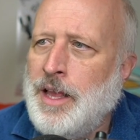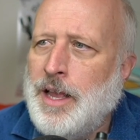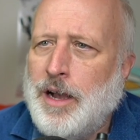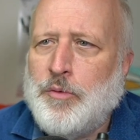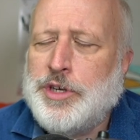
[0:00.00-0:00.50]

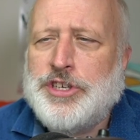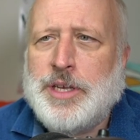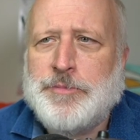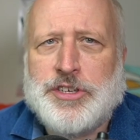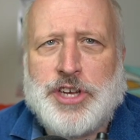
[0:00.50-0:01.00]
And we
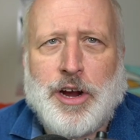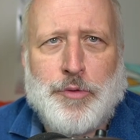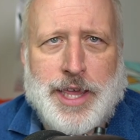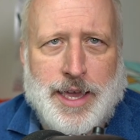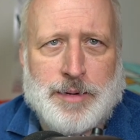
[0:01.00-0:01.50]
seem to share it
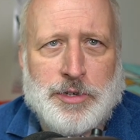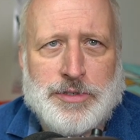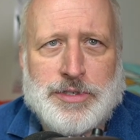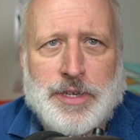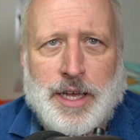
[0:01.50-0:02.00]
with
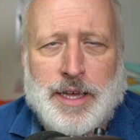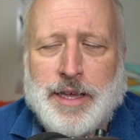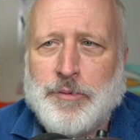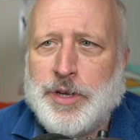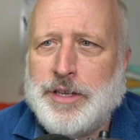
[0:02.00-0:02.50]
animals.
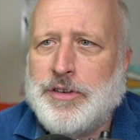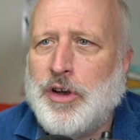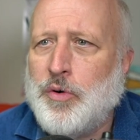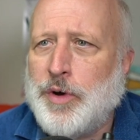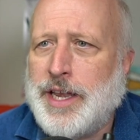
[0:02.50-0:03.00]
Uh, we
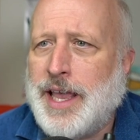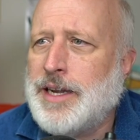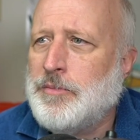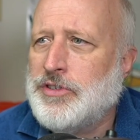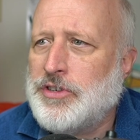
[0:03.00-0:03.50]
know when
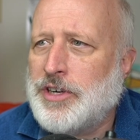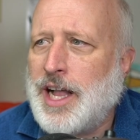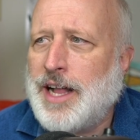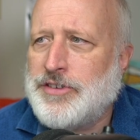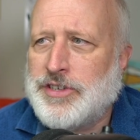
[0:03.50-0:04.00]
animals are
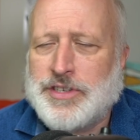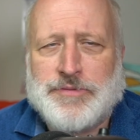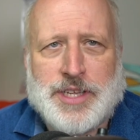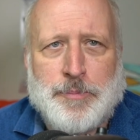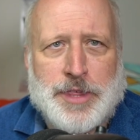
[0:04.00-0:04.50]
conscious of
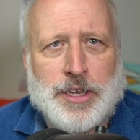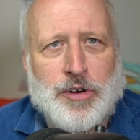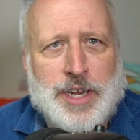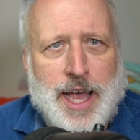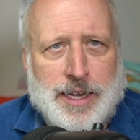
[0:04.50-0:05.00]
something or
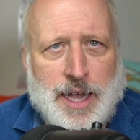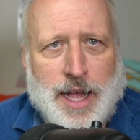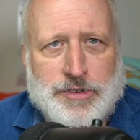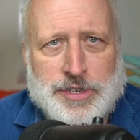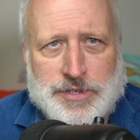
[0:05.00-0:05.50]
not
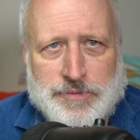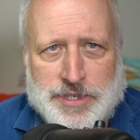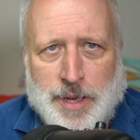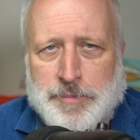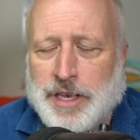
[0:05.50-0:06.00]
conscious of
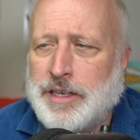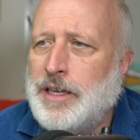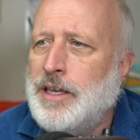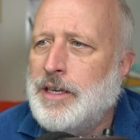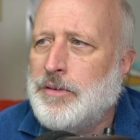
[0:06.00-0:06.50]
something.
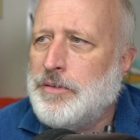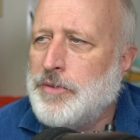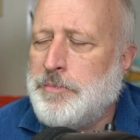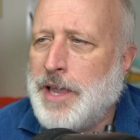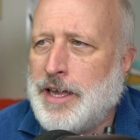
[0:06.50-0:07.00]
We,
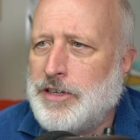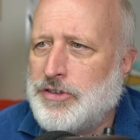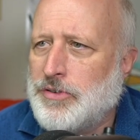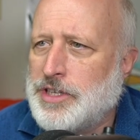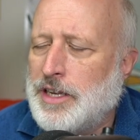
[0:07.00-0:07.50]
we manage
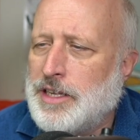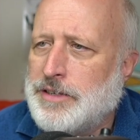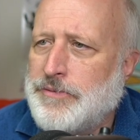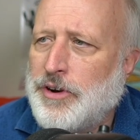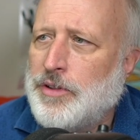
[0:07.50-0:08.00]
those
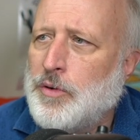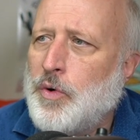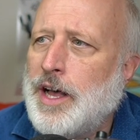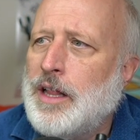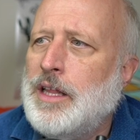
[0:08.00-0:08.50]
ideas fairly
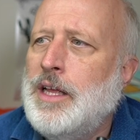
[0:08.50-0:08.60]
well.